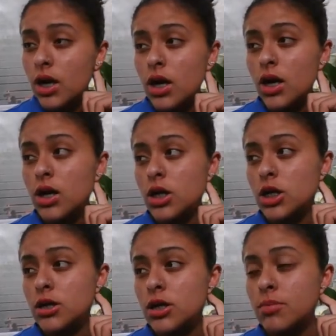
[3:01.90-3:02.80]

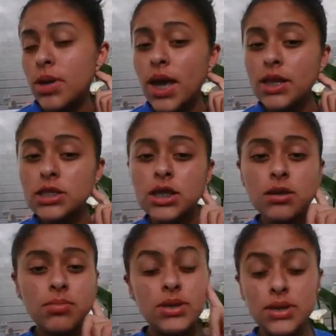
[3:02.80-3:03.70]
But yeah, this is
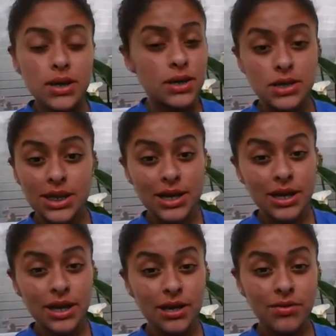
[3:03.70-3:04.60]
like my second
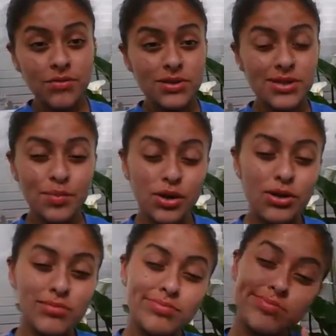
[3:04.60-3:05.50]
day of
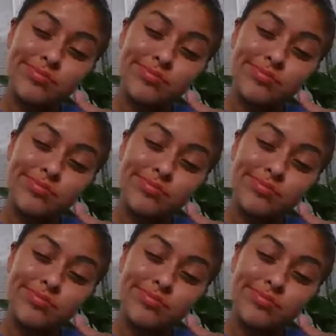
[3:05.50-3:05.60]
summer.